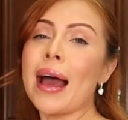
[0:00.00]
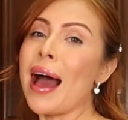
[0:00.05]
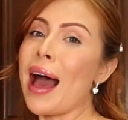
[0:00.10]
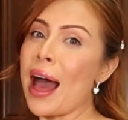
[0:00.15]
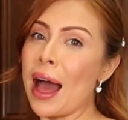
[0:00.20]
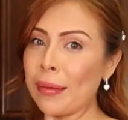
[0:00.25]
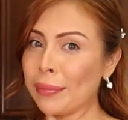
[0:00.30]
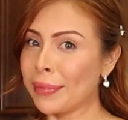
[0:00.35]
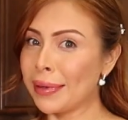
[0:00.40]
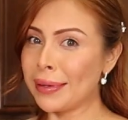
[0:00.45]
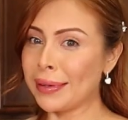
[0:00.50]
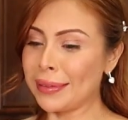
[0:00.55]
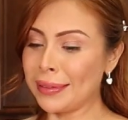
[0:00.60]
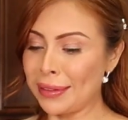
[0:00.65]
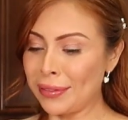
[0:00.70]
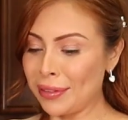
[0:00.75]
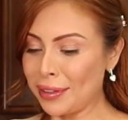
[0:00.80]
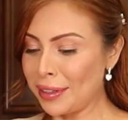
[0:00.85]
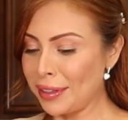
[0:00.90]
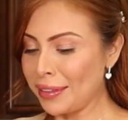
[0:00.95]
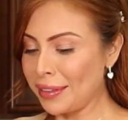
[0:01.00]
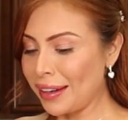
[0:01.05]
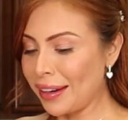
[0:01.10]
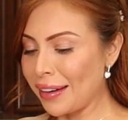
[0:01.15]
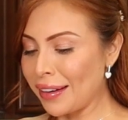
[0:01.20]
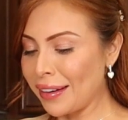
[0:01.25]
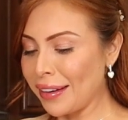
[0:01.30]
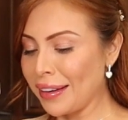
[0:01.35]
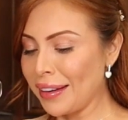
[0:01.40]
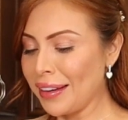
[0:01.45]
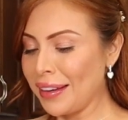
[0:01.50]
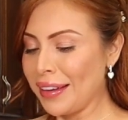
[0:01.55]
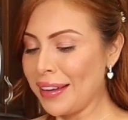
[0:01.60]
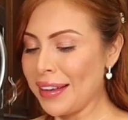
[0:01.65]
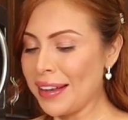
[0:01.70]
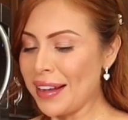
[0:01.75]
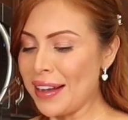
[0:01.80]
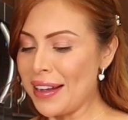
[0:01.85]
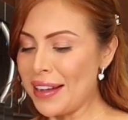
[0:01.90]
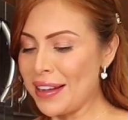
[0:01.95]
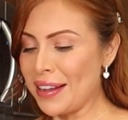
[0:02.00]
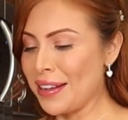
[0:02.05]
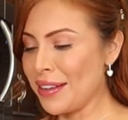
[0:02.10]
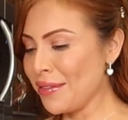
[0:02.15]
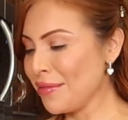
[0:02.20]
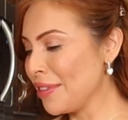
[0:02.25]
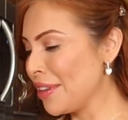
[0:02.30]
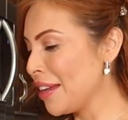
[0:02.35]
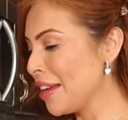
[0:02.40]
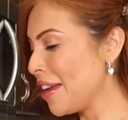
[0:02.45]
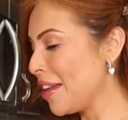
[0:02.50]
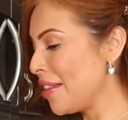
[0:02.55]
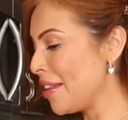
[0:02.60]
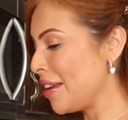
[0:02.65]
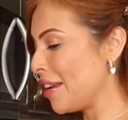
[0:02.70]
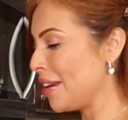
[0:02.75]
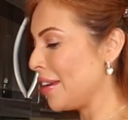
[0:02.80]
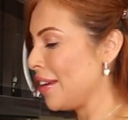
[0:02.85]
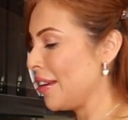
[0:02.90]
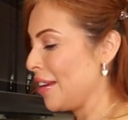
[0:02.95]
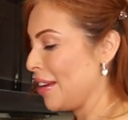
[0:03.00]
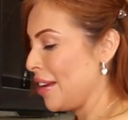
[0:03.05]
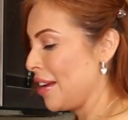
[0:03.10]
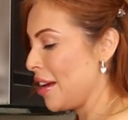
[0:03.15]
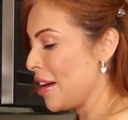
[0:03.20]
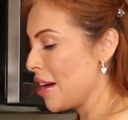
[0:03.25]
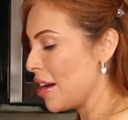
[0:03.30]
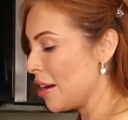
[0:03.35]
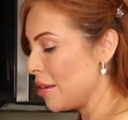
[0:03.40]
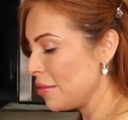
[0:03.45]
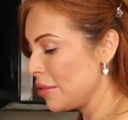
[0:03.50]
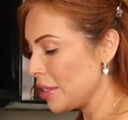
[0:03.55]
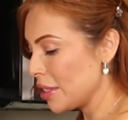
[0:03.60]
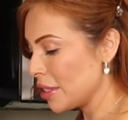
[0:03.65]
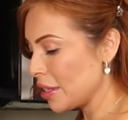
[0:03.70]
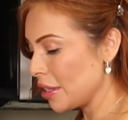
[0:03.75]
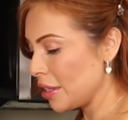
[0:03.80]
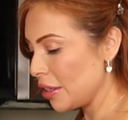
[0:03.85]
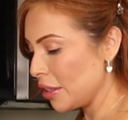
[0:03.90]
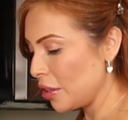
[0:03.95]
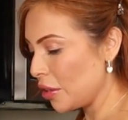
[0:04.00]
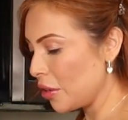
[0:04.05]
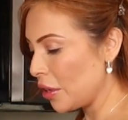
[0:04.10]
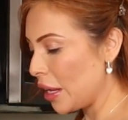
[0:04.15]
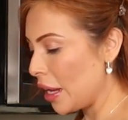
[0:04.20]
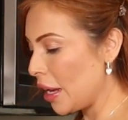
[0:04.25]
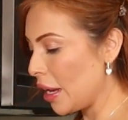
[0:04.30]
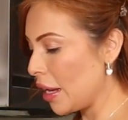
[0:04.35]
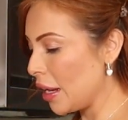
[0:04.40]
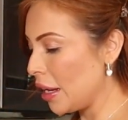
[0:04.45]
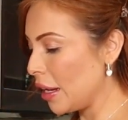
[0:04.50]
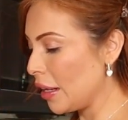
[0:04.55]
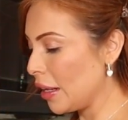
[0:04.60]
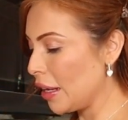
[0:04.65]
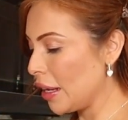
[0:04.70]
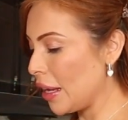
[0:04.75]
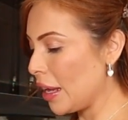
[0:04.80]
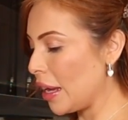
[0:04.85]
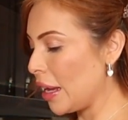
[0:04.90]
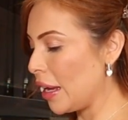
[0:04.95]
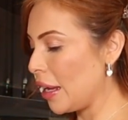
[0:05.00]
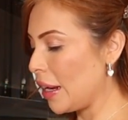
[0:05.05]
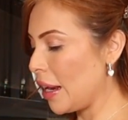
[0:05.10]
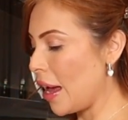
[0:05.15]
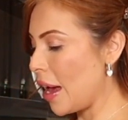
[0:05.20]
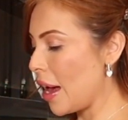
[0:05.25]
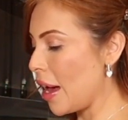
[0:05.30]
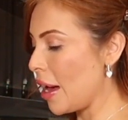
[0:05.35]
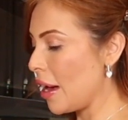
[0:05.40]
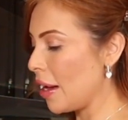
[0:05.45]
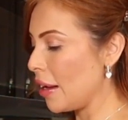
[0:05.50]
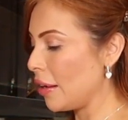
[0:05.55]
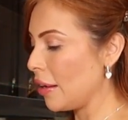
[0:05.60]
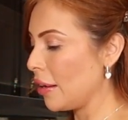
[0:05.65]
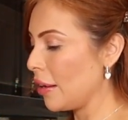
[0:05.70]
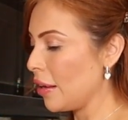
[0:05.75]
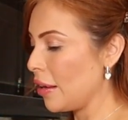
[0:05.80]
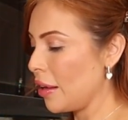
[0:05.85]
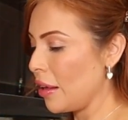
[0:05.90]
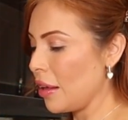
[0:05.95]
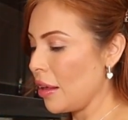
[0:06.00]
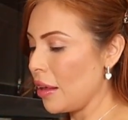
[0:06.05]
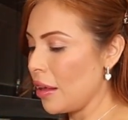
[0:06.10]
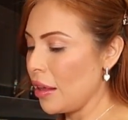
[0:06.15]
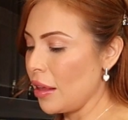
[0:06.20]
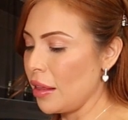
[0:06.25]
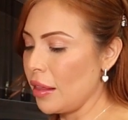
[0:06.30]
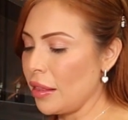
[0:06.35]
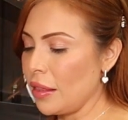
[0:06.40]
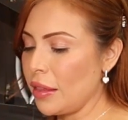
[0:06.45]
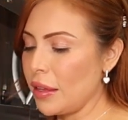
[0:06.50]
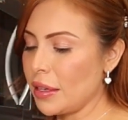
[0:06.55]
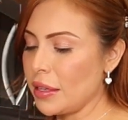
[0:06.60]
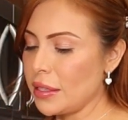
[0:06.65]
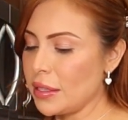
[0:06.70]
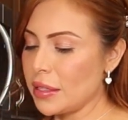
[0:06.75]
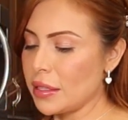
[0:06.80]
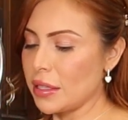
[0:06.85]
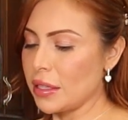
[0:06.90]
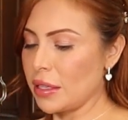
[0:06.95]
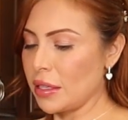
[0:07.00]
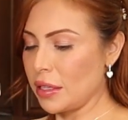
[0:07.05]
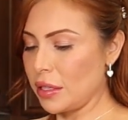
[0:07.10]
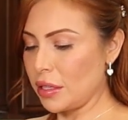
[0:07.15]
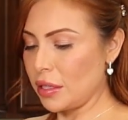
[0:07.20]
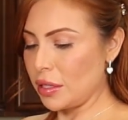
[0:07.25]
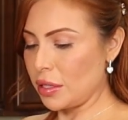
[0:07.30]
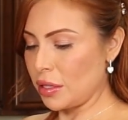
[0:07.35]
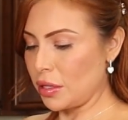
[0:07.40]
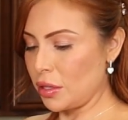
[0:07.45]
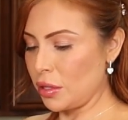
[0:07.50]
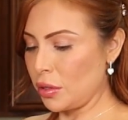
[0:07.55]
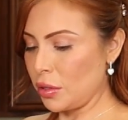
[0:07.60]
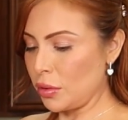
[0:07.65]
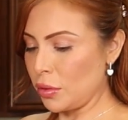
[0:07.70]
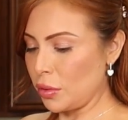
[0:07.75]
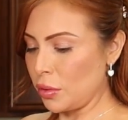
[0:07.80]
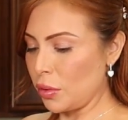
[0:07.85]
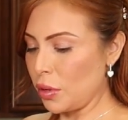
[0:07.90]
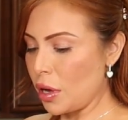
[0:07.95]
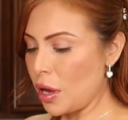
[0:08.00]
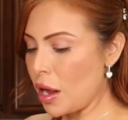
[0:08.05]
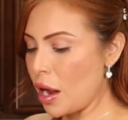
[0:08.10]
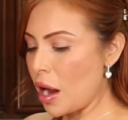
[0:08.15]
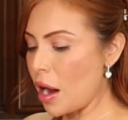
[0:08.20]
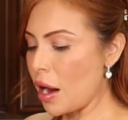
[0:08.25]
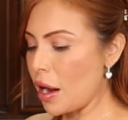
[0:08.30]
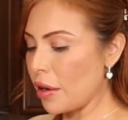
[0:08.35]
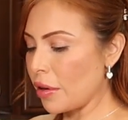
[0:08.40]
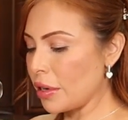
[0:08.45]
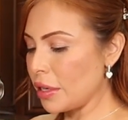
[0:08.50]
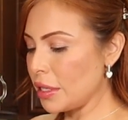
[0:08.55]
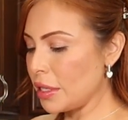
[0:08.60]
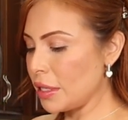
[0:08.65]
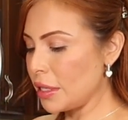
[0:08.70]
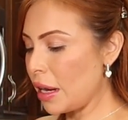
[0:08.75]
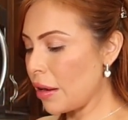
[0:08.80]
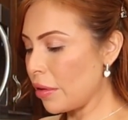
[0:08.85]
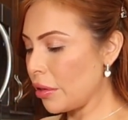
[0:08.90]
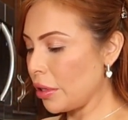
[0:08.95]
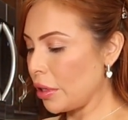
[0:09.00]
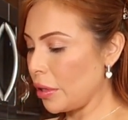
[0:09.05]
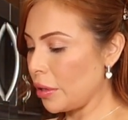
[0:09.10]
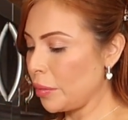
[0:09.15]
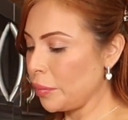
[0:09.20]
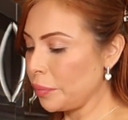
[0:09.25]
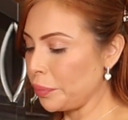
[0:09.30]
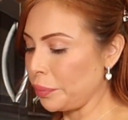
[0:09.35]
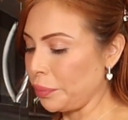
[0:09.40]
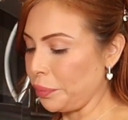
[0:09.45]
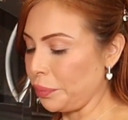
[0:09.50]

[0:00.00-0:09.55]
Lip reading: I'm gonna leave it in there, and then I'm just gonna go ahead and add this to our sourdough.